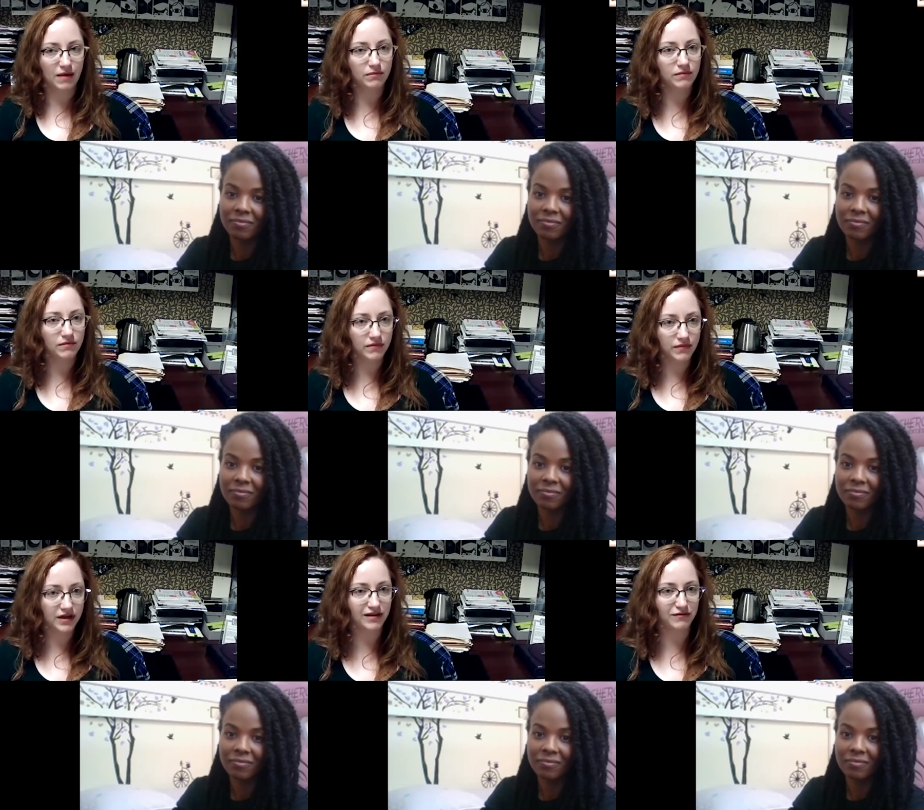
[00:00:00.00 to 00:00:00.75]
Speaker 1: them
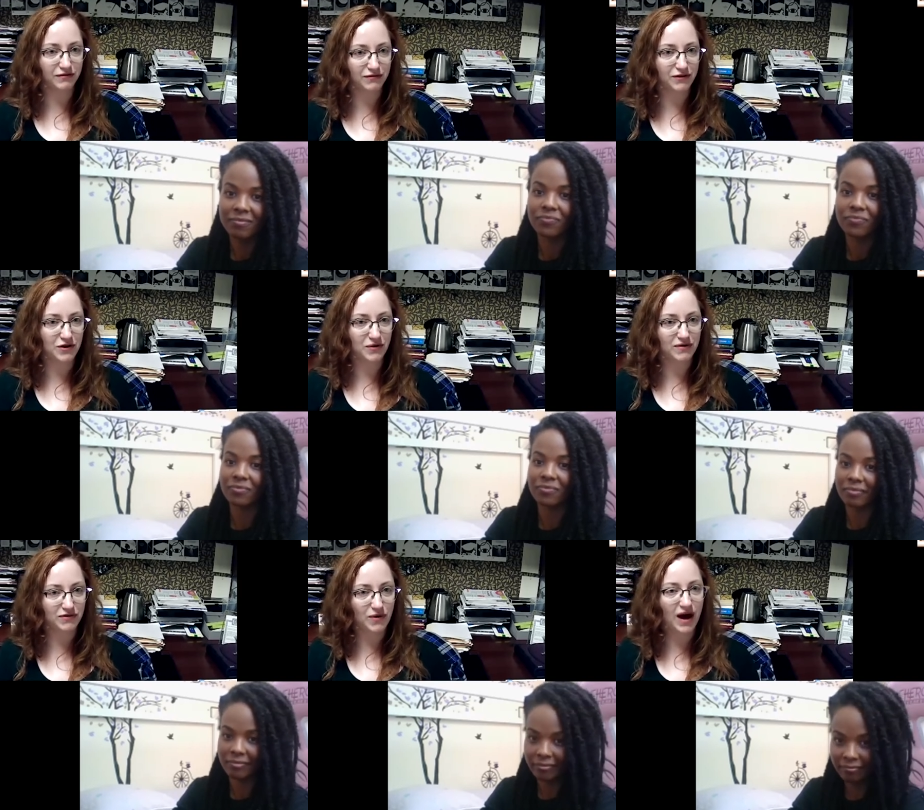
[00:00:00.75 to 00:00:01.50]
if, you
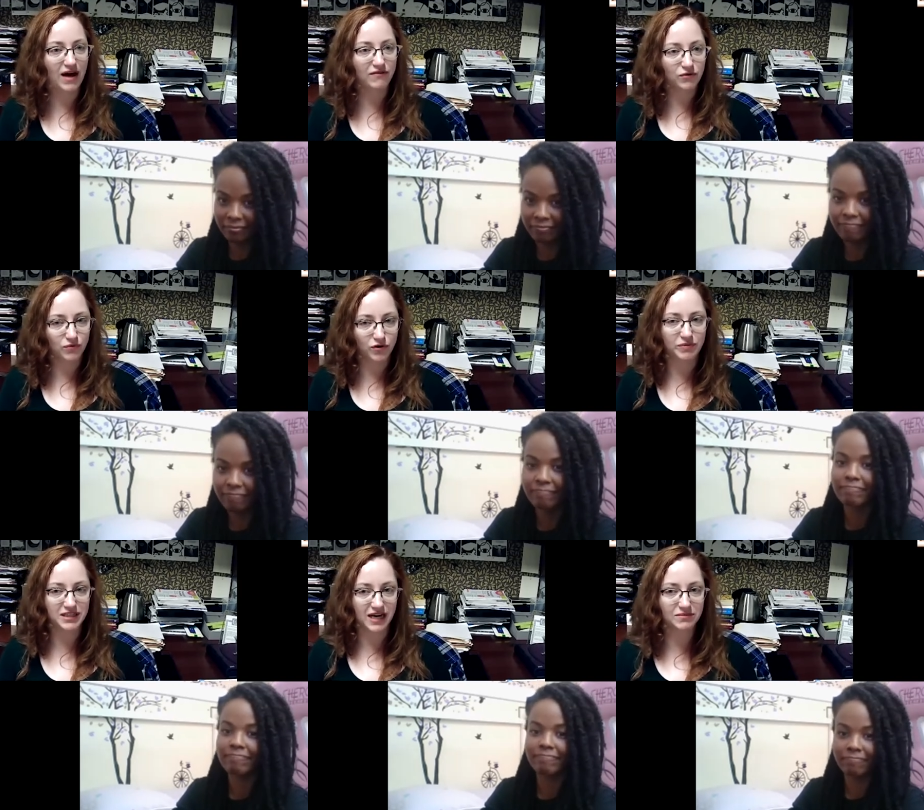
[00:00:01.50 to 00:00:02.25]
know, if you have the
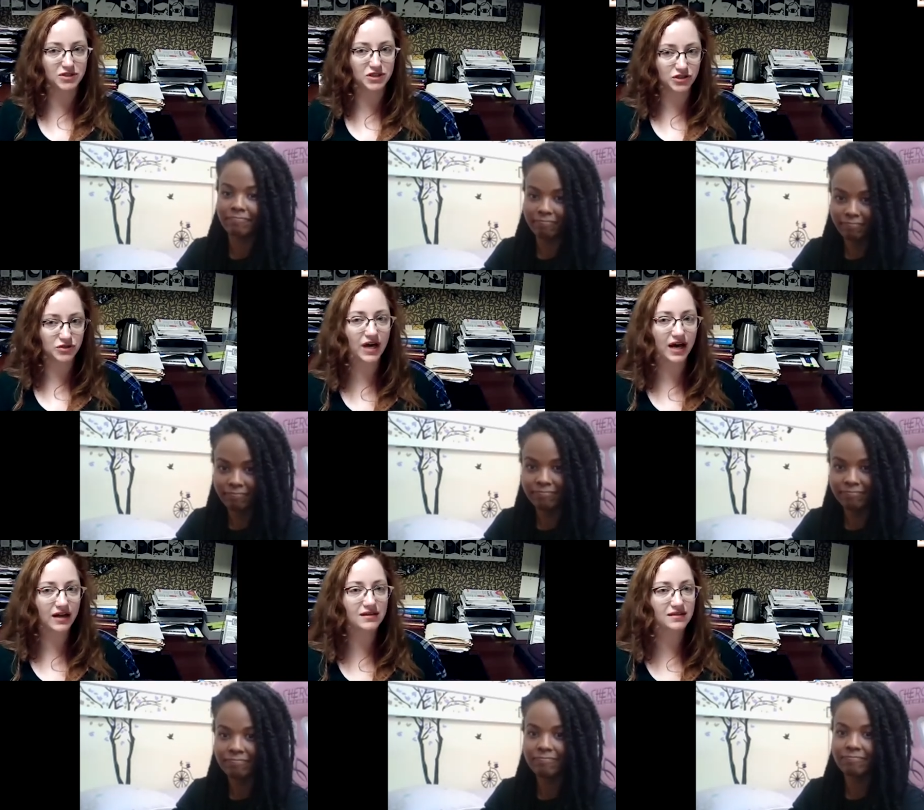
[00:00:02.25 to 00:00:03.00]
room and time to do
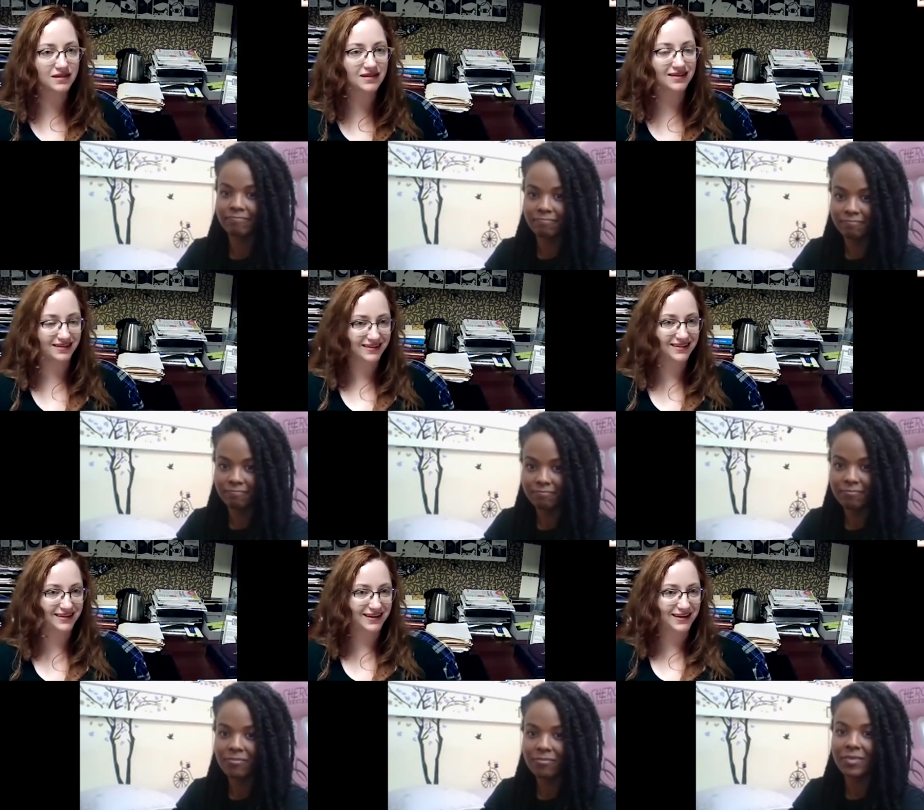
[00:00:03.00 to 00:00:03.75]
that.
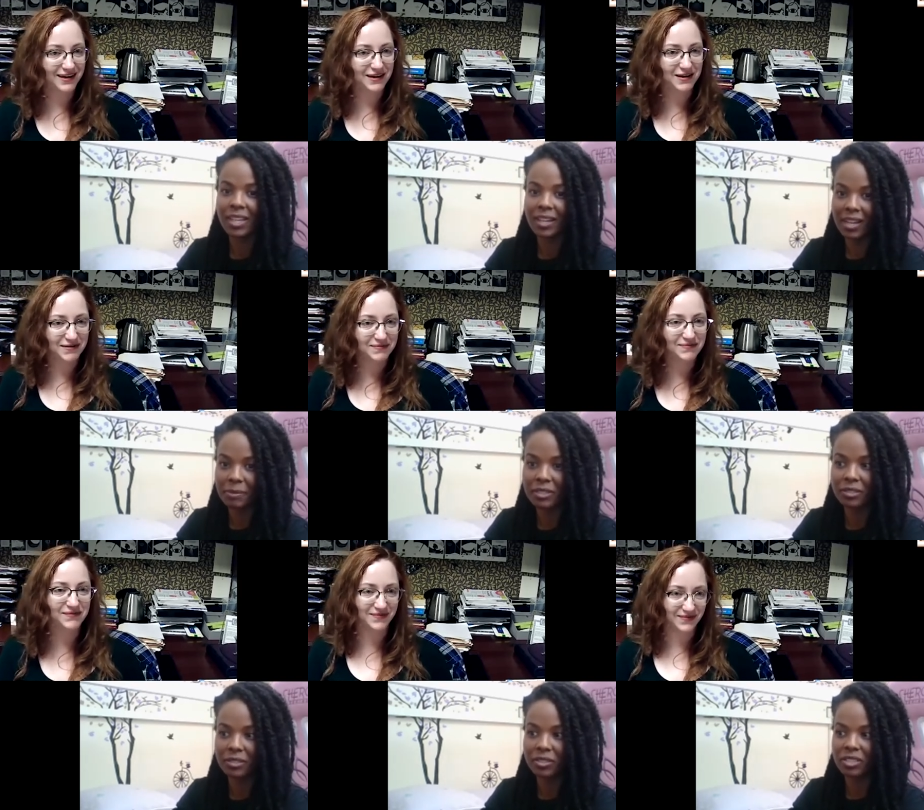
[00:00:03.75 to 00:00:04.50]

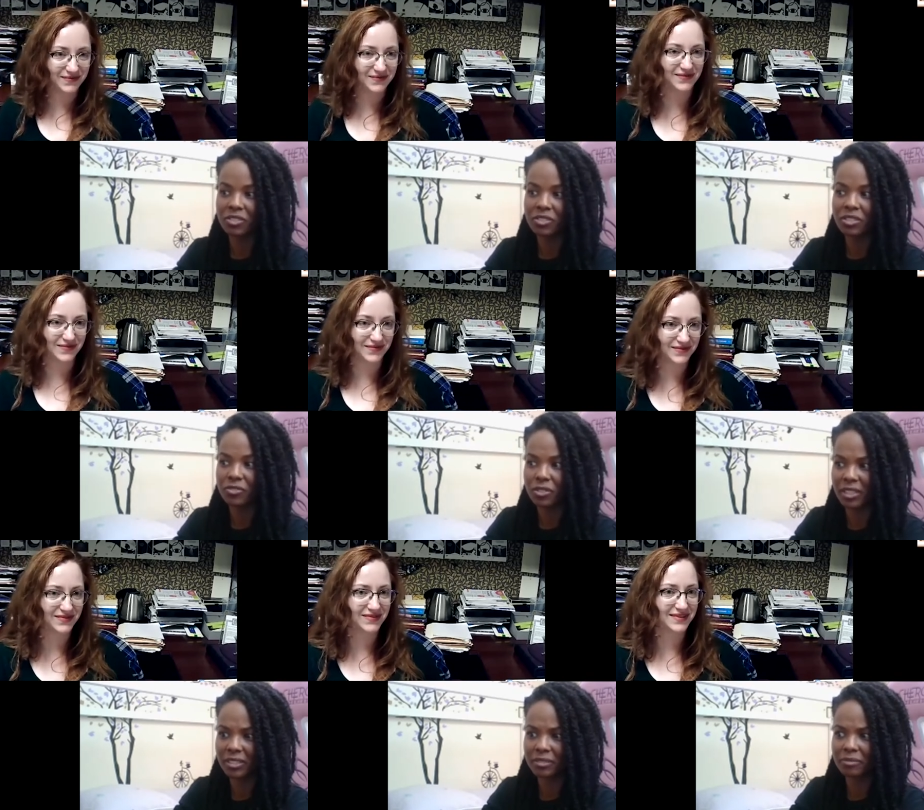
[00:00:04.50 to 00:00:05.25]
Speaker 2: Absolutely. Um, just for um,
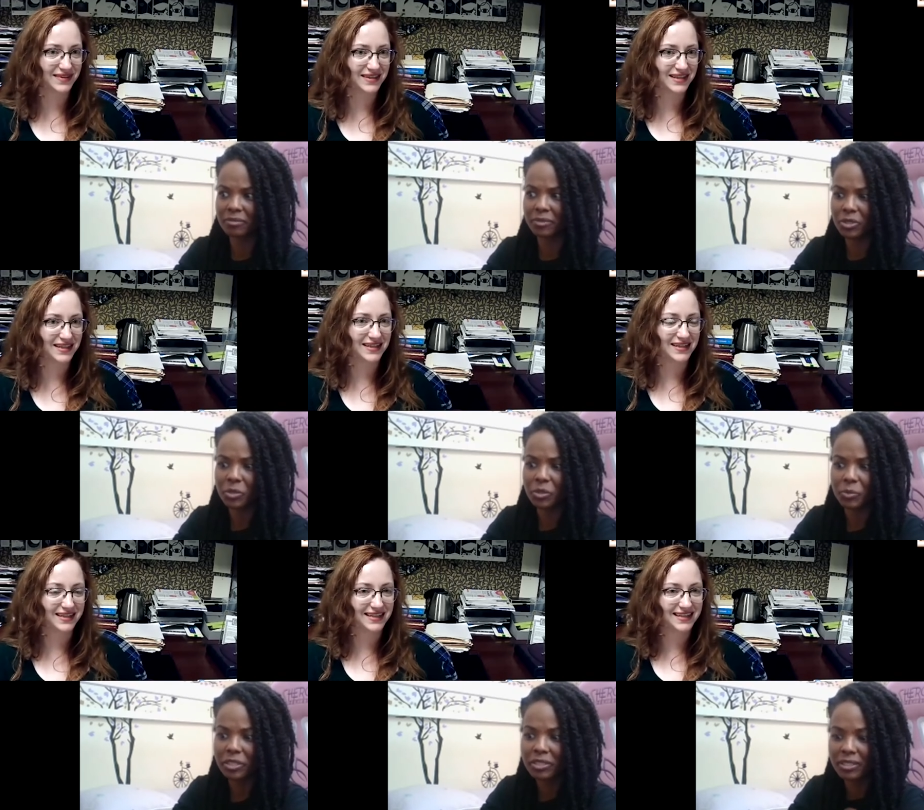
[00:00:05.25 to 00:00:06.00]
like your your
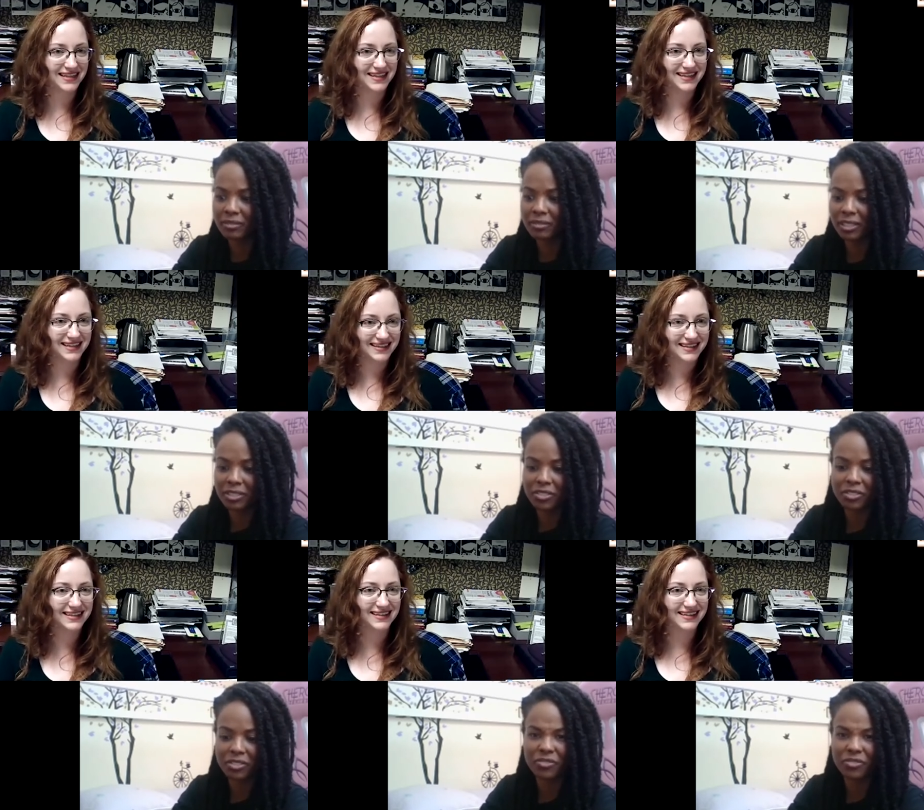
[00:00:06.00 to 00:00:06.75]
spirit, like it
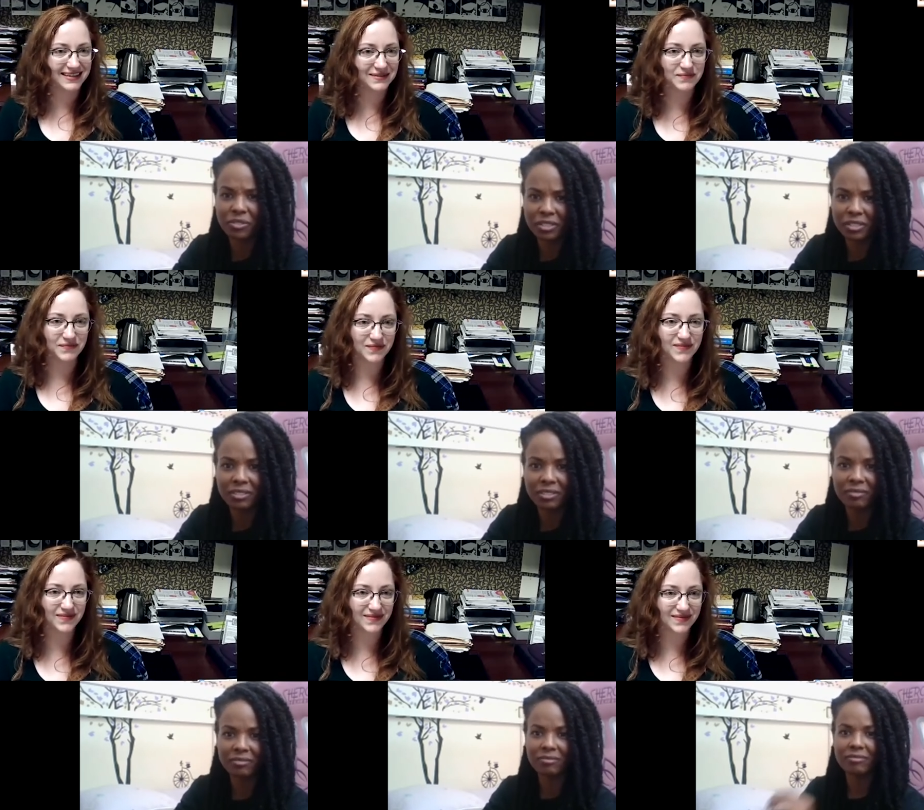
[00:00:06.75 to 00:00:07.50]
just feels good.
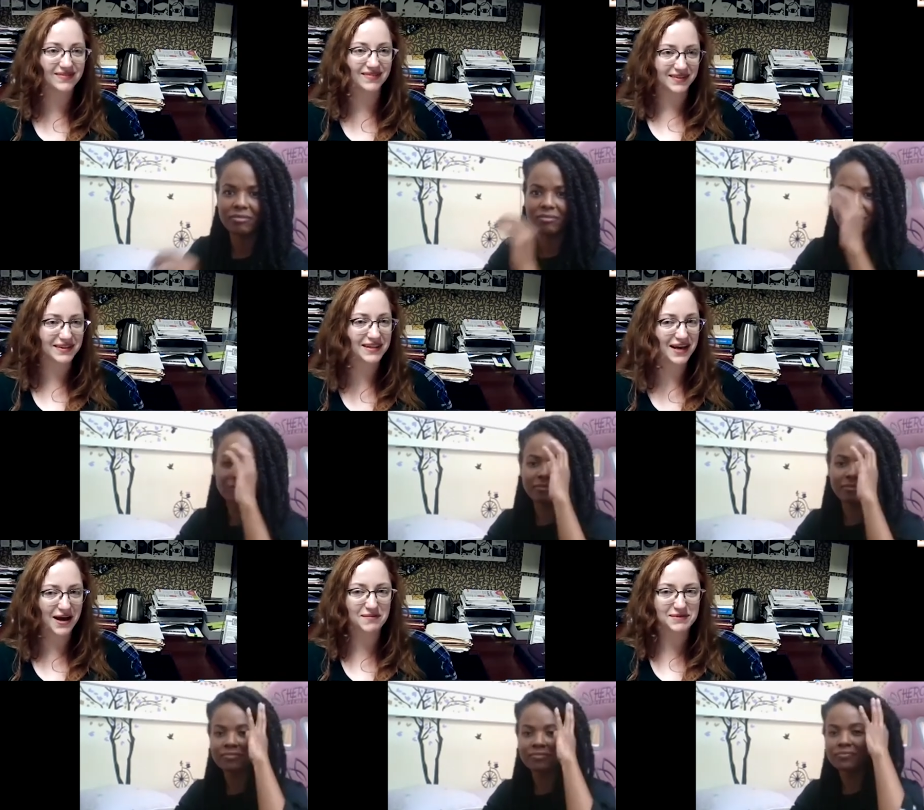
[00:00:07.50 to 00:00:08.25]

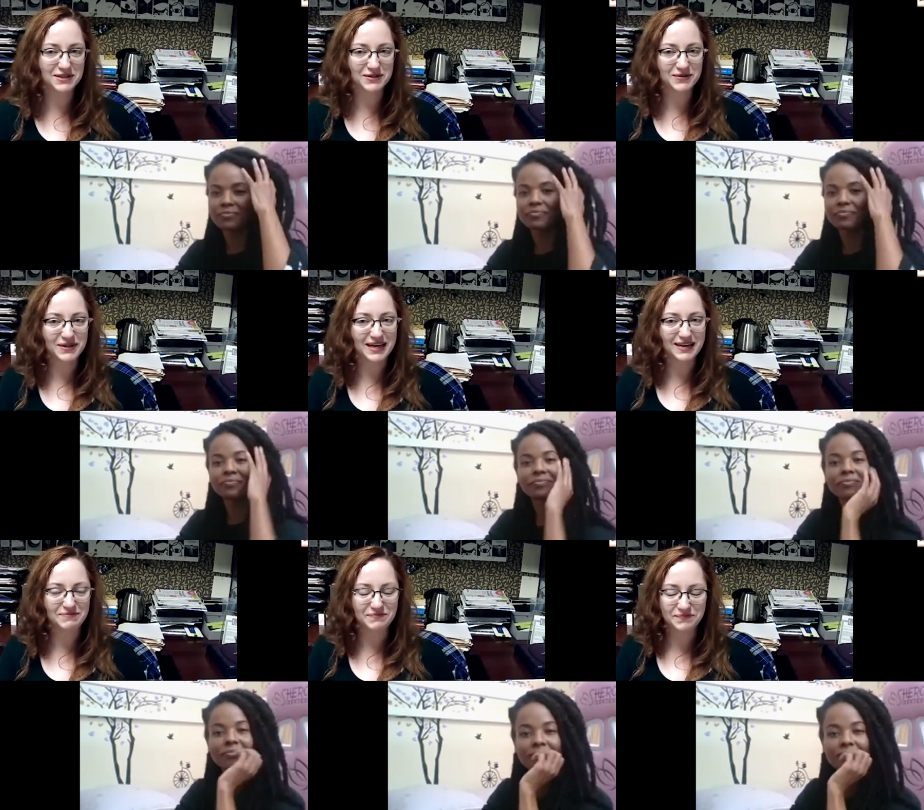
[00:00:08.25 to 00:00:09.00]
Speaker 1: Yeah,
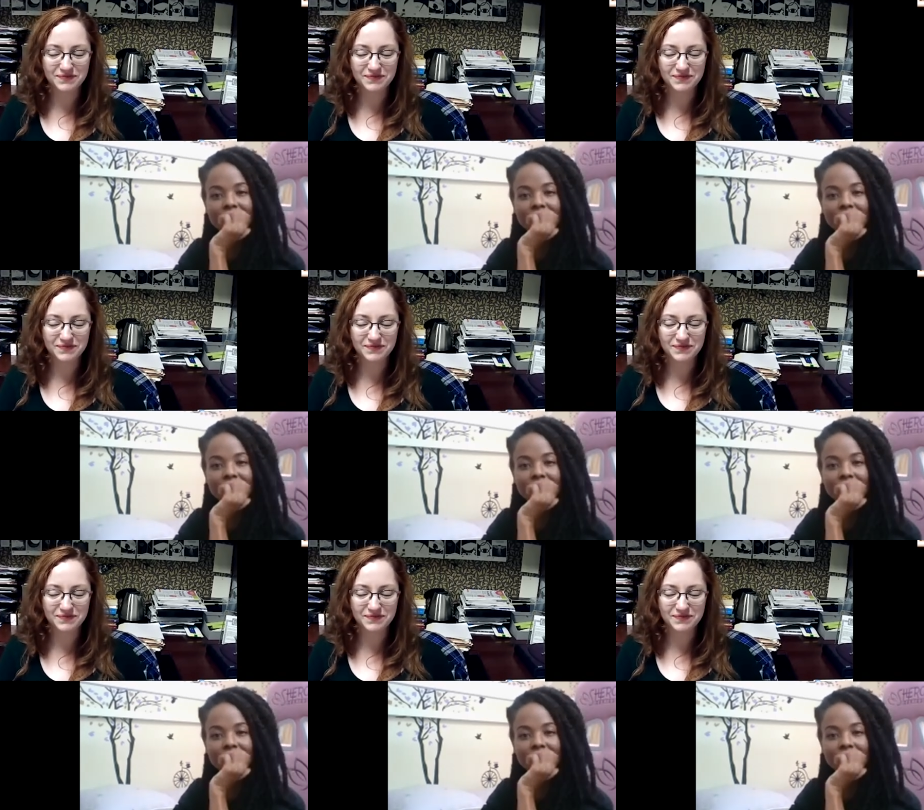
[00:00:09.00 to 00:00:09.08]
absolutely.